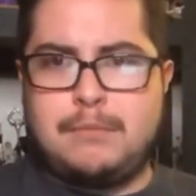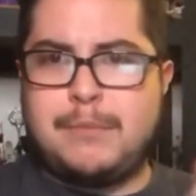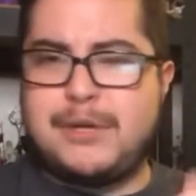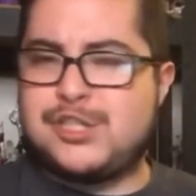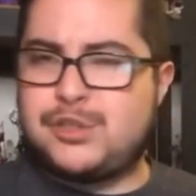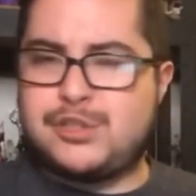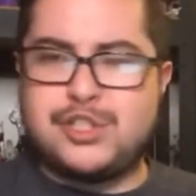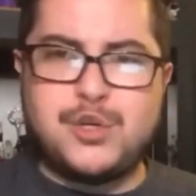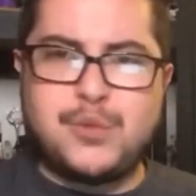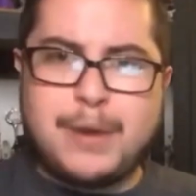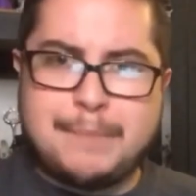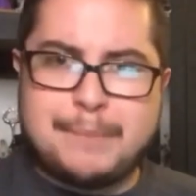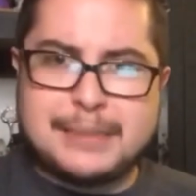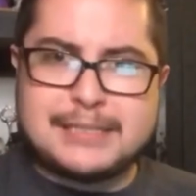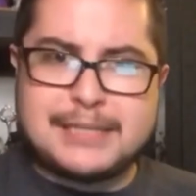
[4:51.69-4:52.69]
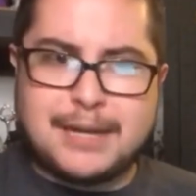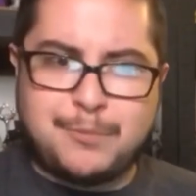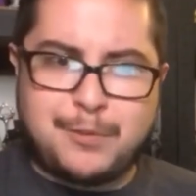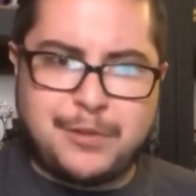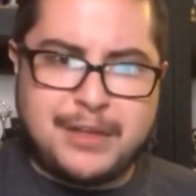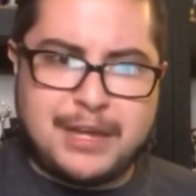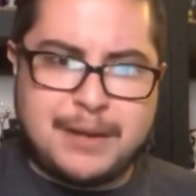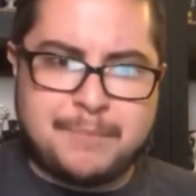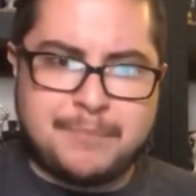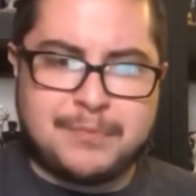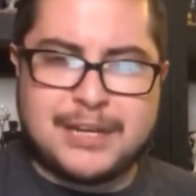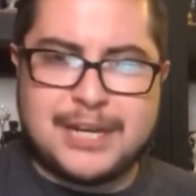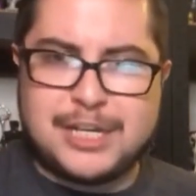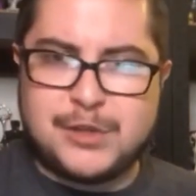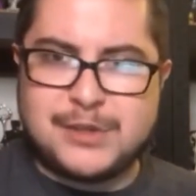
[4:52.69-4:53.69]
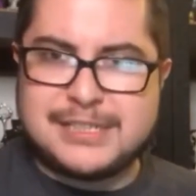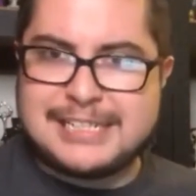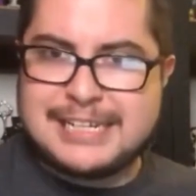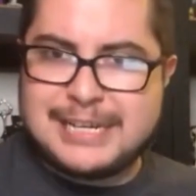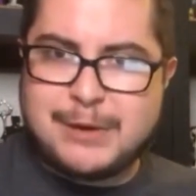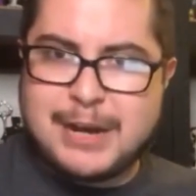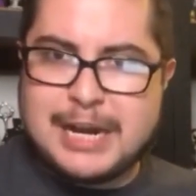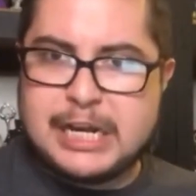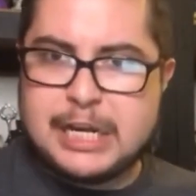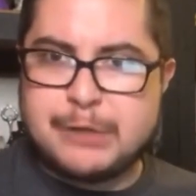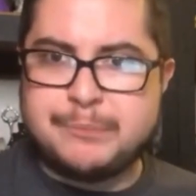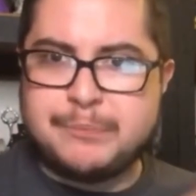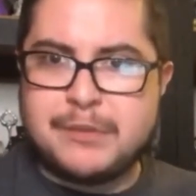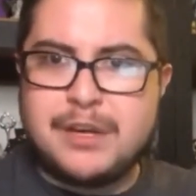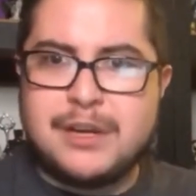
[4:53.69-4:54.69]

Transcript: bunch of 2 weapons come with him, and you can see it right here.